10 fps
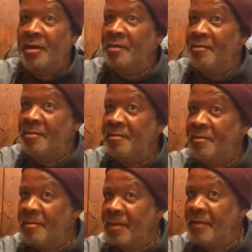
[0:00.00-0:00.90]
He could
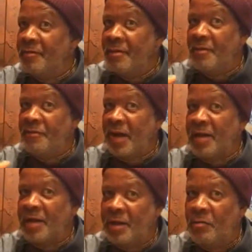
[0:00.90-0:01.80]
give the
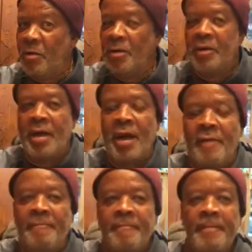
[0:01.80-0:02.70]
effect that he wanted to
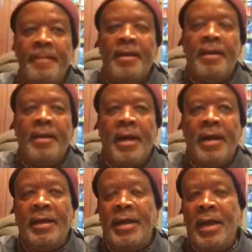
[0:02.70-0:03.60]
have. And
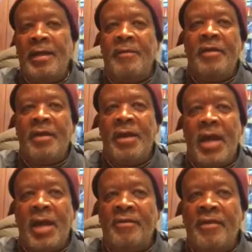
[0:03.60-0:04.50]
at the end of it, he
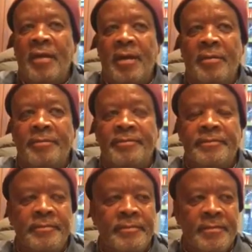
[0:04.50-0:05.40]
has a
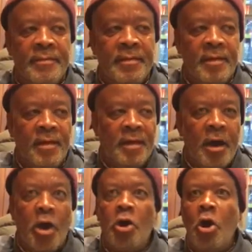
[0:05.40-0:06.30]

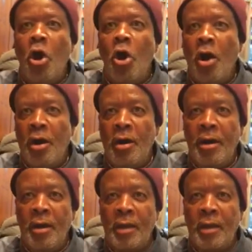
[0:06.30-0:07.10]
gong.